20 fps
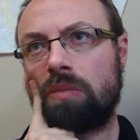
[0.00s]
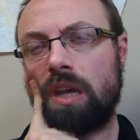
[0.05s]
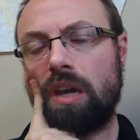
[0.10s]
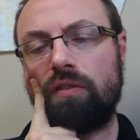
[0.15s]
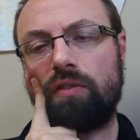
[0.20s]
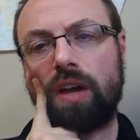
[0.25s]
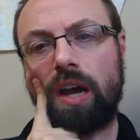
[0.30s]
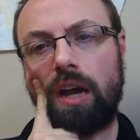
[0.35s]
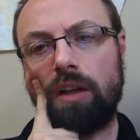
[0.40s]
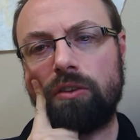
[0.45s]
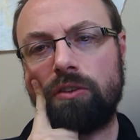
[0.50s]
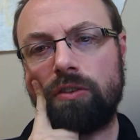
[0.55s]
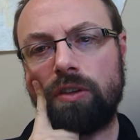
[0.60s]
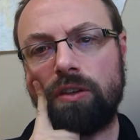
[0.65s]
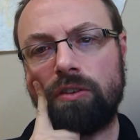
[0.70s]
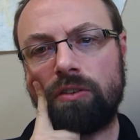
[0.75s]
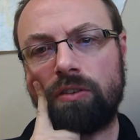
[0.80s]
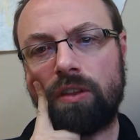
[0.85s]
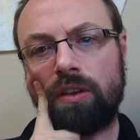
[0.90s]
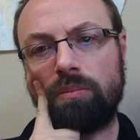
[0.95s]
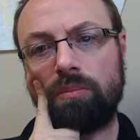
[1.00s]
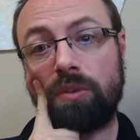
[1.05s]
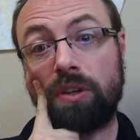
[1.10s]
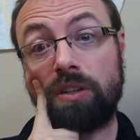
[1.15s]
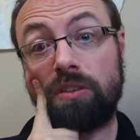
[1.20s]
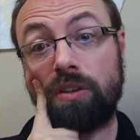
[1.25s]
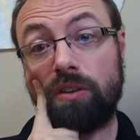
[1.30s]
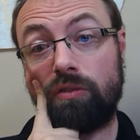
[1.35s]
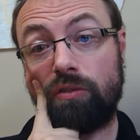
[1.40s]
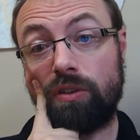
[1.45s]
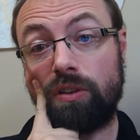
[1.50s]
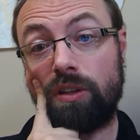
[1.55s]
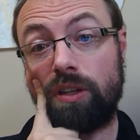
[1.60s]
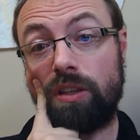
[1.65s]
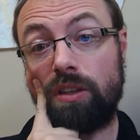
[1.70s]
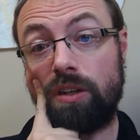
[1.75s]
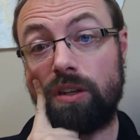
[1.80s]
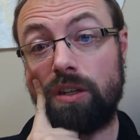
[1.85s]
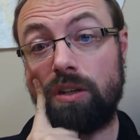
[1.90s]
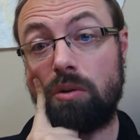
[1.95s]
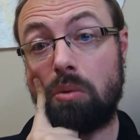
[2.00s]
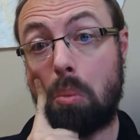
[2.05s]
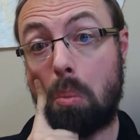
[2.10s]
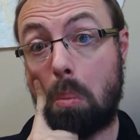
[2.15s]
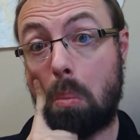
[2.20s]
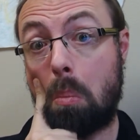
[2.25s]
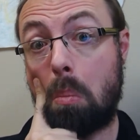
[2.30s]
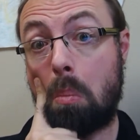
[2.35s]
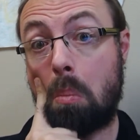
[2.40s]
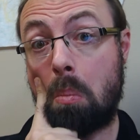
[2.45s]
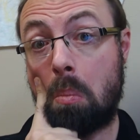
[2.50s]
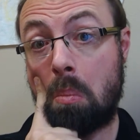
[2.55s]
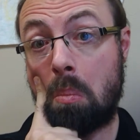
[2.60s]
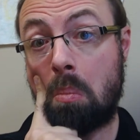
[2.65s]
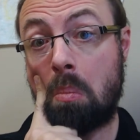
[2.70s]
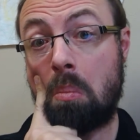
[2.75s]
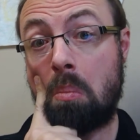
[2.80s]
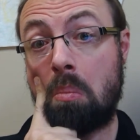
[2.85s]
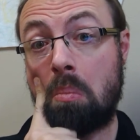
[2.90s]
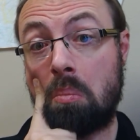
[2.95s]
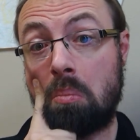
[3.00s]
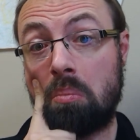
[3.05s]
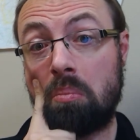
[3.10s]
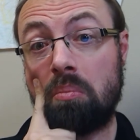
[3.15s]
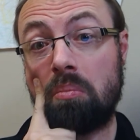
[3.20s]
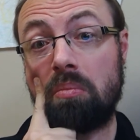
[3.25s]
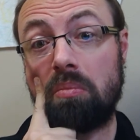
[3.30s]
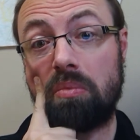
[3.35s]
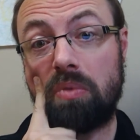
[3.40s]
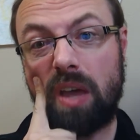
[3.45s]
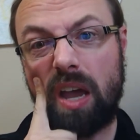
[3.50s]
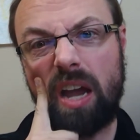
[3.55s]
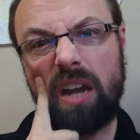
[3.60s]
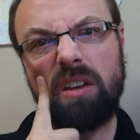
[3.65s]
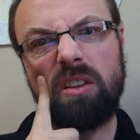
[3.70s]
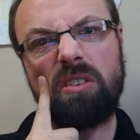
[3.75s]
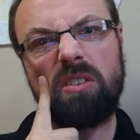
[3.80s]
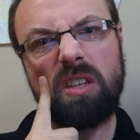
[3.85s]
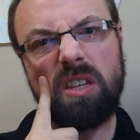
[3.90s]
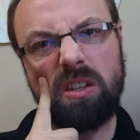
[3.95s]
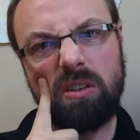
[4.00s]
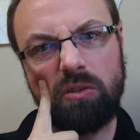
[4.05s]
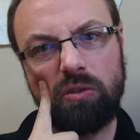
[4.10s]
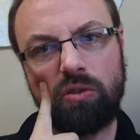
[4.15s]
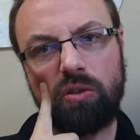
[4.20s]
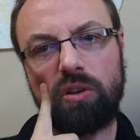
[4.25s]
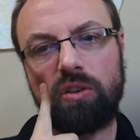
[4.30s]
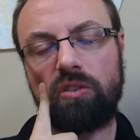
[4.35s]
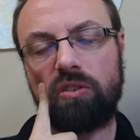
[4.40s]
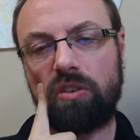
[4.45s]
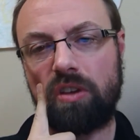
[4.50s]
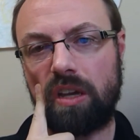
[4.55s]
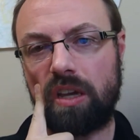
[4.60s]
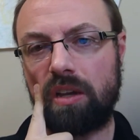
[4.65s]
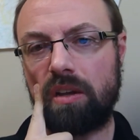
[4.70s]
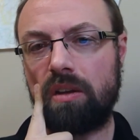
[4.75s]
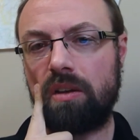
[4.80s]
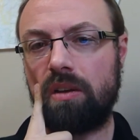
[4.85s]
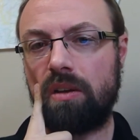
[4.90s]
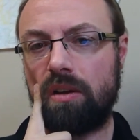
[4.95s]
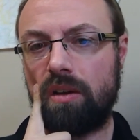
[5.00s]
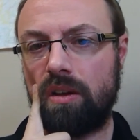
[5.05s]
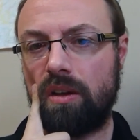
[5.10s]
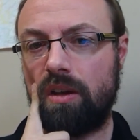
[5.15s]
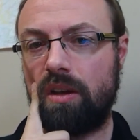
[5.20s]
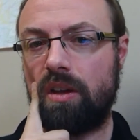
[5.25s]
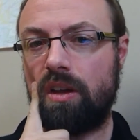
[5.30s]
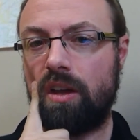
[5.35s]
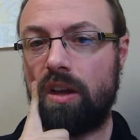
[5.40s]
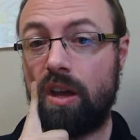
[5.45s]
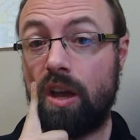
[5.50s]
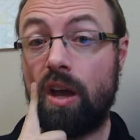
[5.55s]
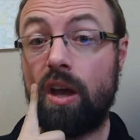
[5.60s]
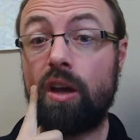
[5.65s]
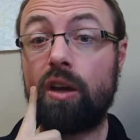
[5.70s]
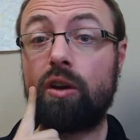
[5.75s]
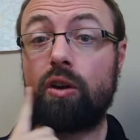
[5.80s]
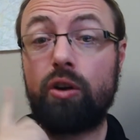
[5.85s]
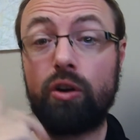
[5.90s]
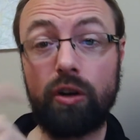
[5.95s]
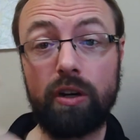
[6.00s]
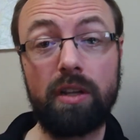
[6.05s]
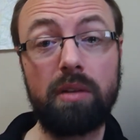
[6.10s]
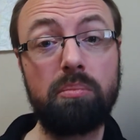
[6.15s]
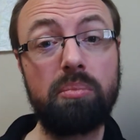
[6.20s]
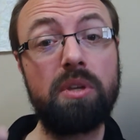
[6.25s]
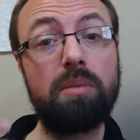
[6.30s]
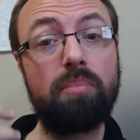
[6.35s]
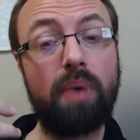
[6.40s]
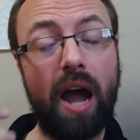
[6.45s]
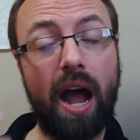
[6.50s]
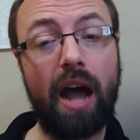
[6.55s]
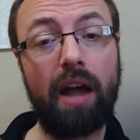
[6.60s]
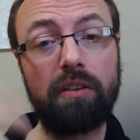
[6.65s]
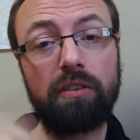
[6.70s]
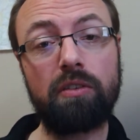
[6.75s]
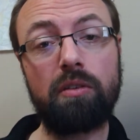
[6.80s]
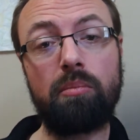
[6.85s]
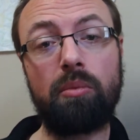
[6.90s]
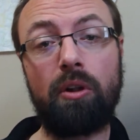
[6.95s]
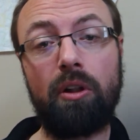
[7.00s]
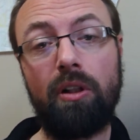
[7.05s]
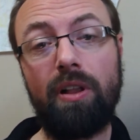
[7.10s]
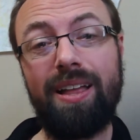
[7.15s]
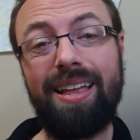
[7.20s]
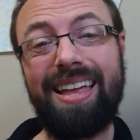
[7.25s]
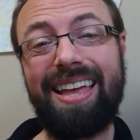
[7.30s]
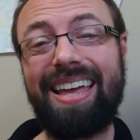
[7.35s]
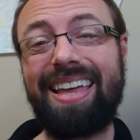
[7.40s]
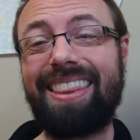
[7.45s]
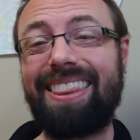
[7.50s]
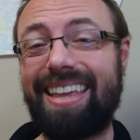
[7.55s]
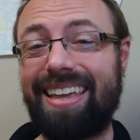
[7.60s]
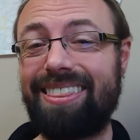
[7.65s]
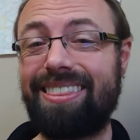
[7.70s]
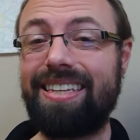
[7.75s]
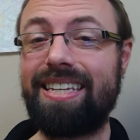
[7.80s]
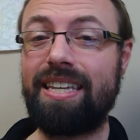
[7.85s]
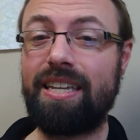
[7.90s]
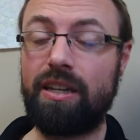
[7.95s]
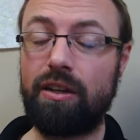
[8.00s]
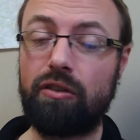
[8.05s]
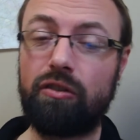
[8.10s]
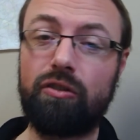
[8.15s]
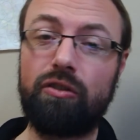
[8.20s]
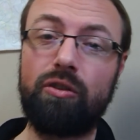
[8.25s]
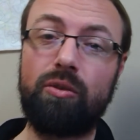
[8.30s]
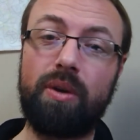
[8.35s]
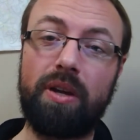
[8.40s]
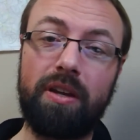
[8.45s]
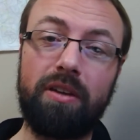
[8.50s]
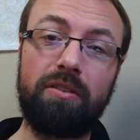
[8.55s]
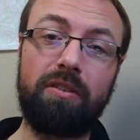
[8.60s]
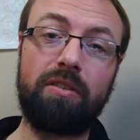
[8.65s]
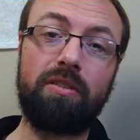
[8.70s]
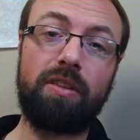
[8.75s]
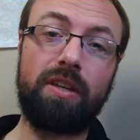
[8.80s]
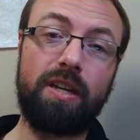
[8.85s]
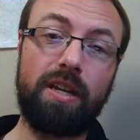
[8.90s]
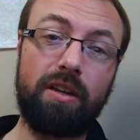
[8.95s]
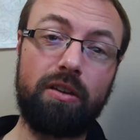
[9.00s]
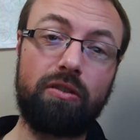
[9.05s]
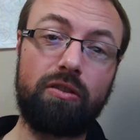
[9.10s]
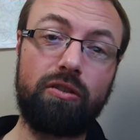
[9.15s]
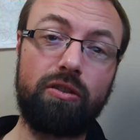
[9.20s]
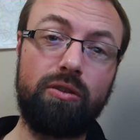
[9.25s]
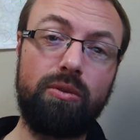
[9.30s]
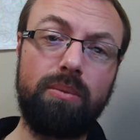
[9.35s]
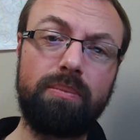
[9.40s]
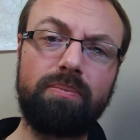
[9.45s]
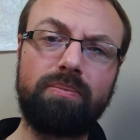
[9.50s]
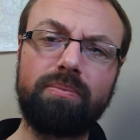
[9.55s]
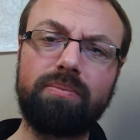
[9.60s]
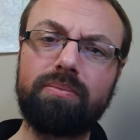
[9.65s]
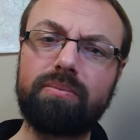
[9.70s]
If God sees something differently than you, that is interesting. Could it be possible that the issue isn't the issue